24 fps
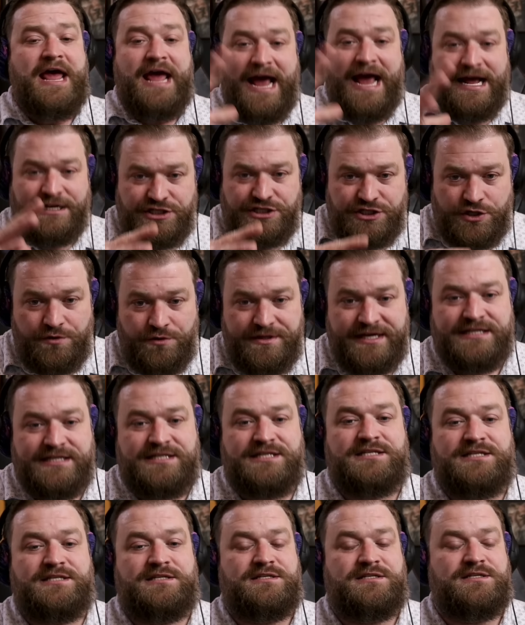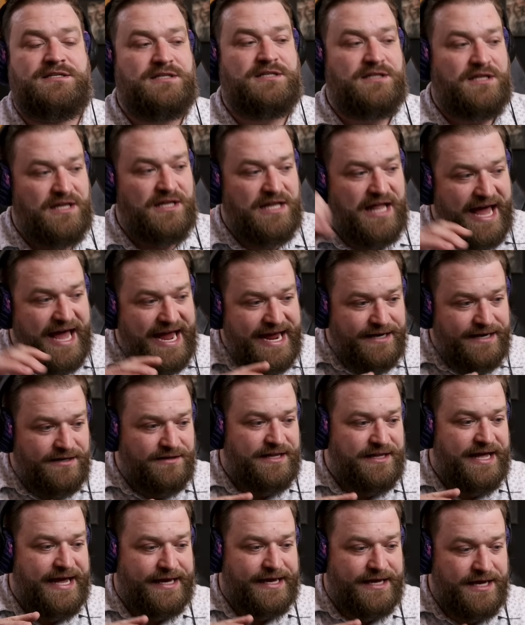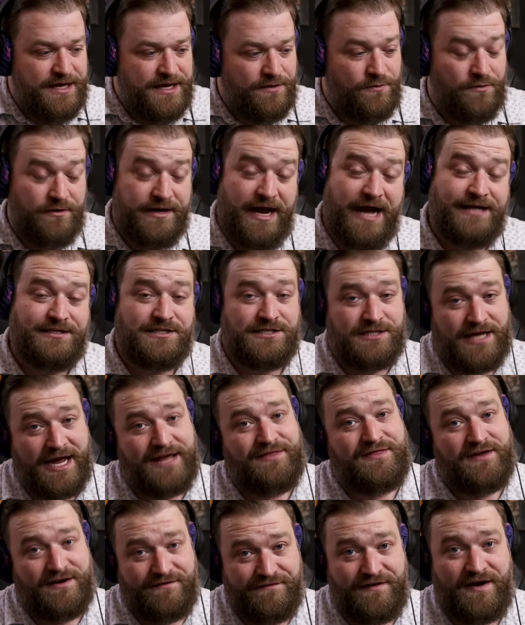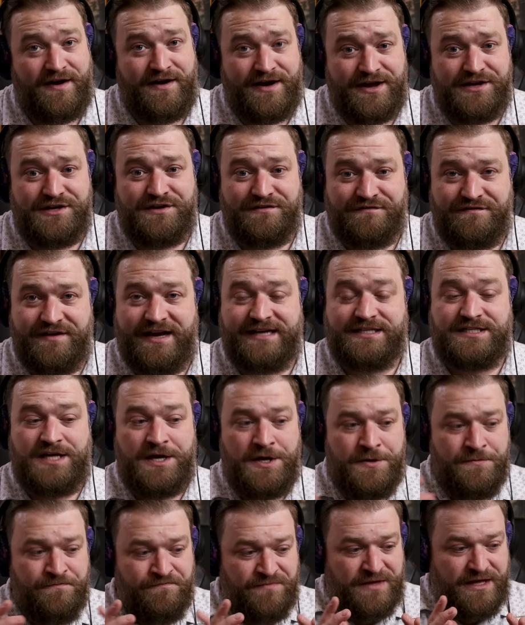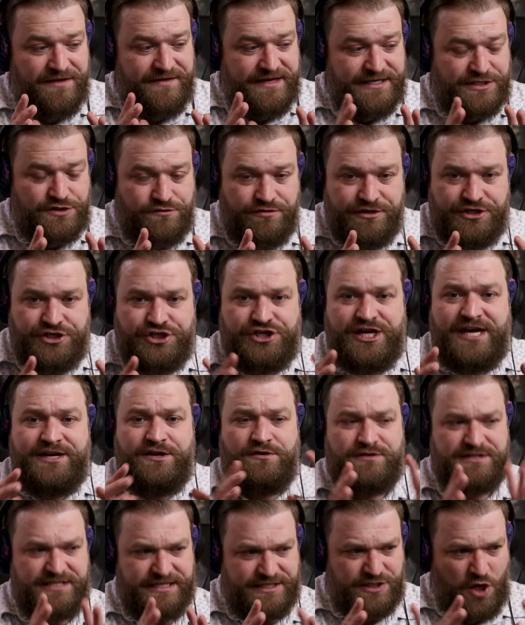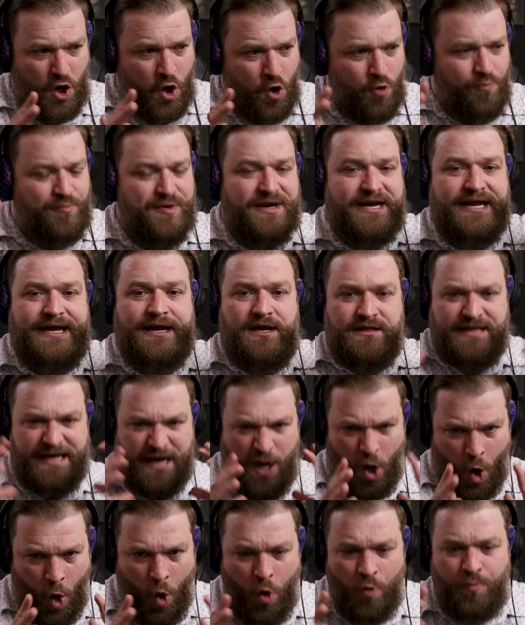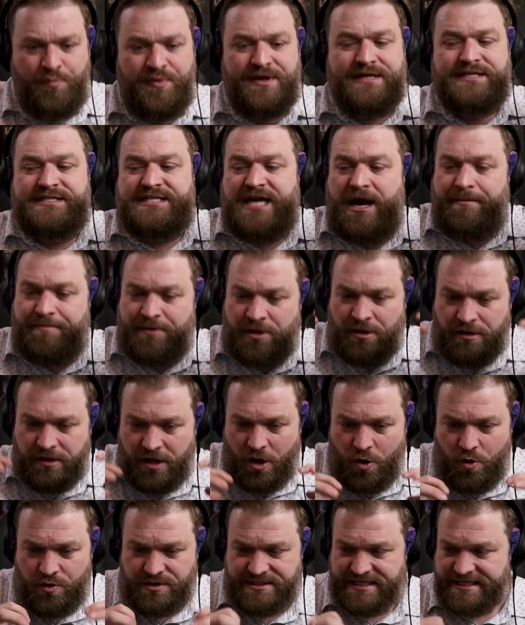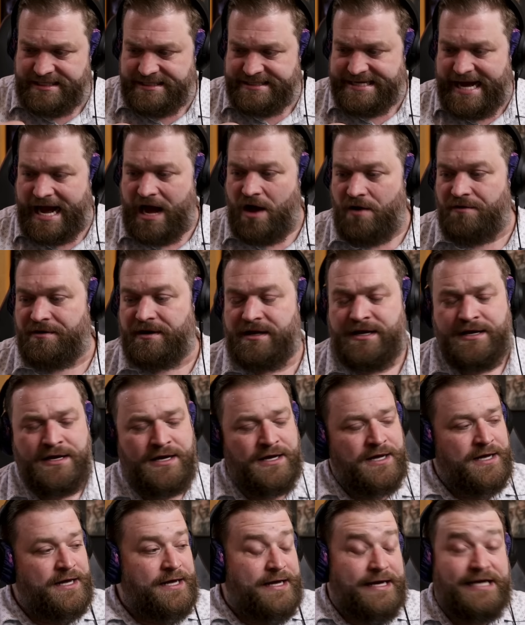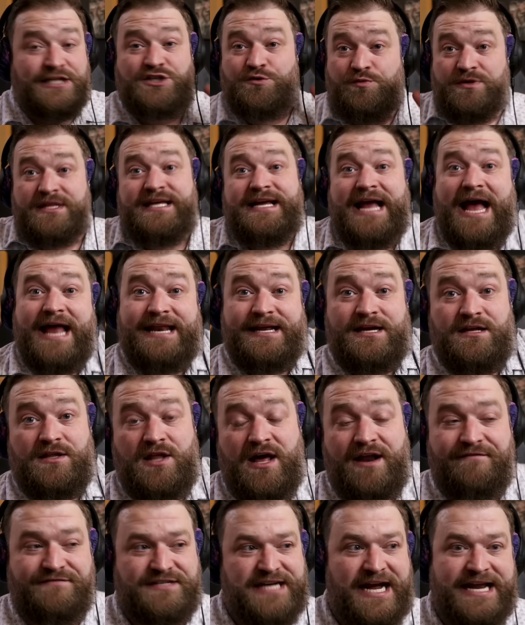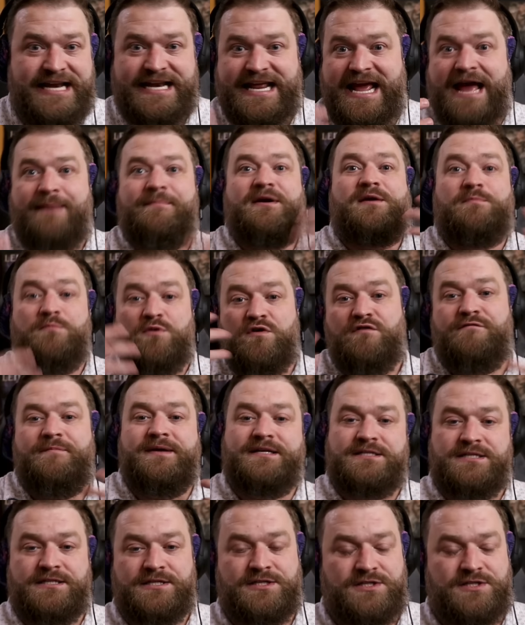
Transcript: and so these slight, like, well, not slight, they're very in your face. These crescendos, these opening, the opens up, closes down. It's really adding a lot of dynamic movement to